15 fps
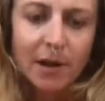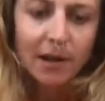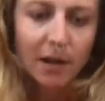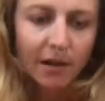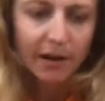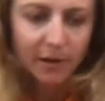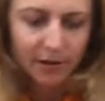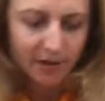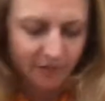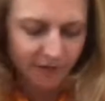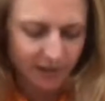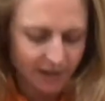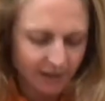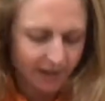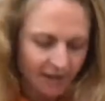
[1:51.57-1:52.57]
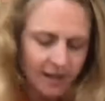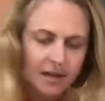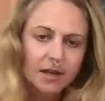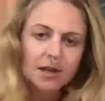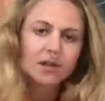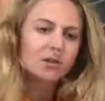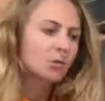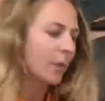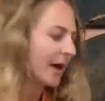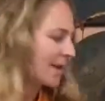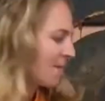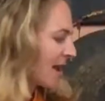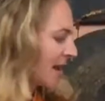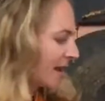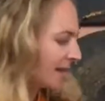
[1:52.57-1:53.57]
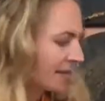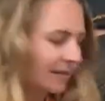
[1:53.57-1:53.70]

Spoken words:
lying on it for like 20 minutes,